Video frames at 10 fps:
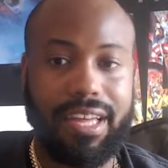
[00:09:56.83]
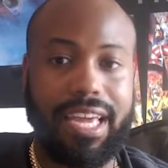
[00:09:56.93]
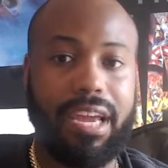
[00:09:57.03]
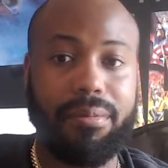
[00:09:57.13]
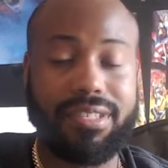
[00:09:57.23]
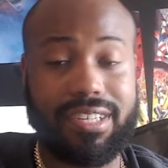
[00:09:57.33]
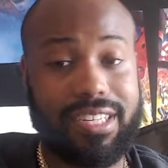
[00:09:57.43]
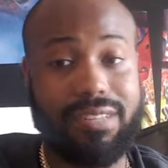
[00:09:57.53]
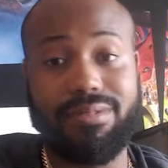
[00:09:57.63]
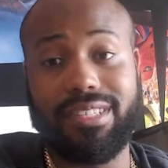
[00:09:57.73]
it was
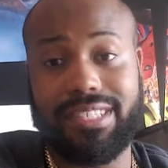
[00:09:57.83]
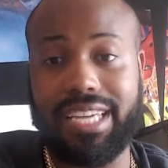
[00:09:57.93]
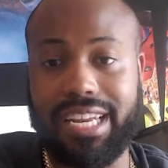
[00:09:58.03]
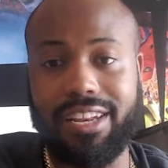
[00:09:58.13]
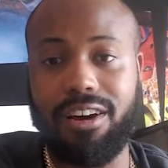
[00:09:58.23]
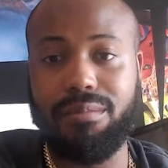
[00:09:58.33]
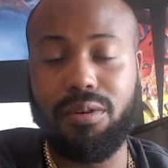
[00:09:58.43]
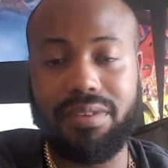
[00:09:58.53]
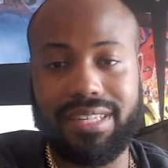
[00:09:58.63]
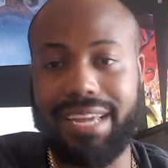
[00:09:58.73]
because it was a standalone
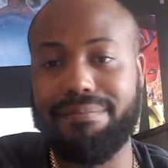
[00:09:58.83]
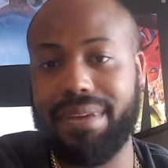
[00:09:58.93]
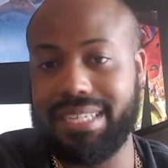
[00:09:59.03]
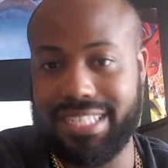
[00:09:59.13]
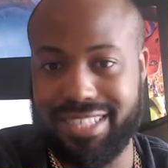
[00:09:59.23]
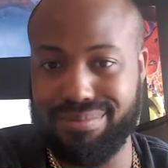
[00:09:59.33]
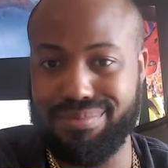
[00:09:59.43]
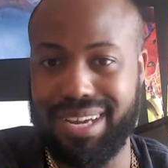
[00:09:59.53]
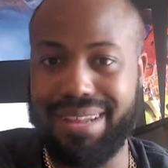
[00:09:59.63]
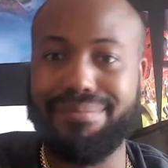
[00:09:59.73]
movie. They mentioned
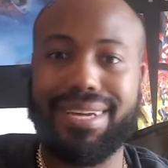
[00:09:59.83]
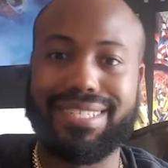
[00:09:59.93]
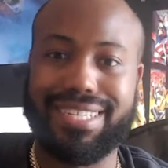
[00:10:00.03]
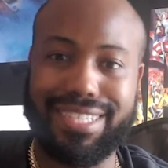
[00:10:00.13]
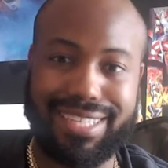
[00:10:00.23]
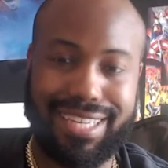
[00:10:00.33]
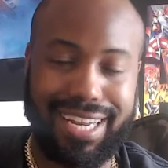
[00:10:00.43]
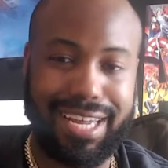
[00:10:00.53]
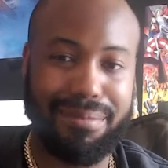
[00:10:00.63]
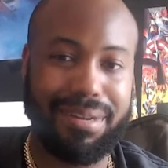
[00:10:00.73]
Superman, they mentioned Justice like
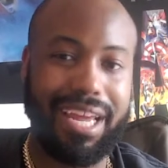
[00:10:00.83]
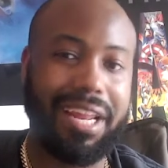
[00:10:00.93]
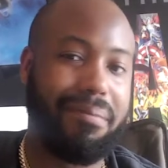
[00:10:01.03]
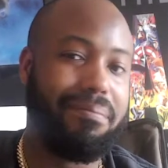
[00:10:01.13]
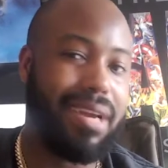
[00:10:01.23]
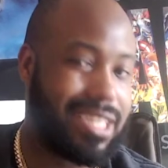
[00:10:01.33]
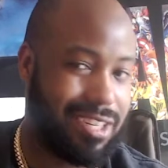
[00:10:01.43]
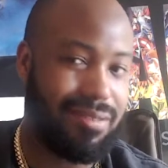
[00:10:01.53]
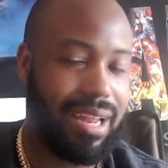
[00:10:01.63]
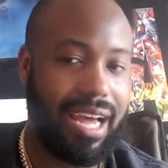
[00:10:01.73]
that, but they didn't mention
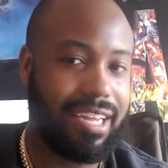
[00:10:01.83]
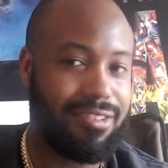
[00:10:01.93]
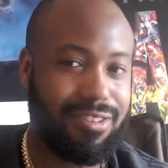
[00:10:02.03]
him like,